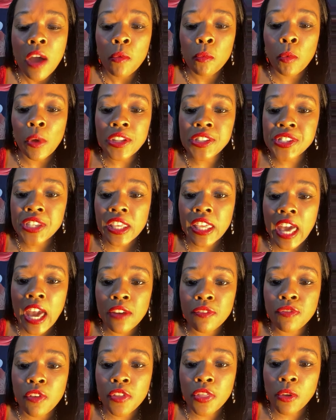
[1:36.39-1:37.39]
Once again,
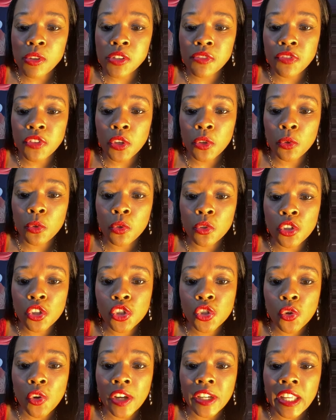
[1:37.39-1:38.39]
for those of you who are
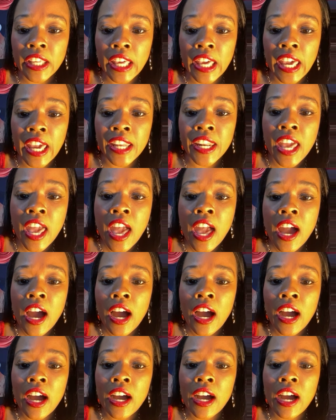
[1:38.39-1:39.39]
joining in,
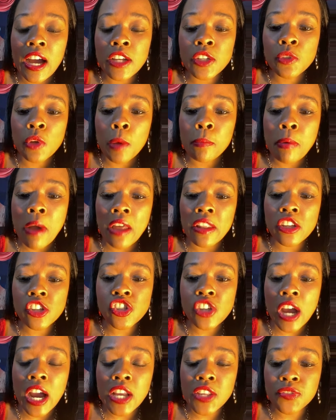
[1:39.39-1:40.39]
uh, I do
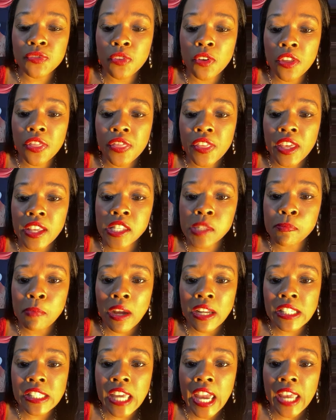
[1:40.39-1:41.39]
apologize for the
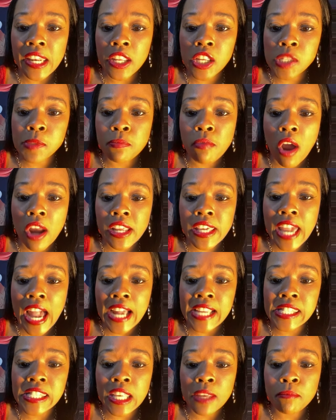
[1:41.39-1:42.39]
spontaneous
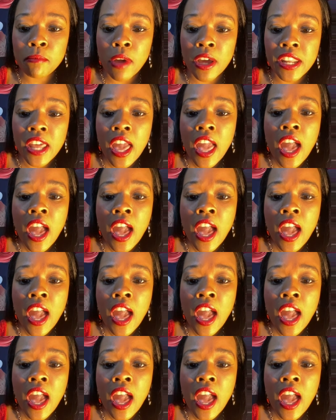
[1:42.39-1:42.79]
broadcasting, but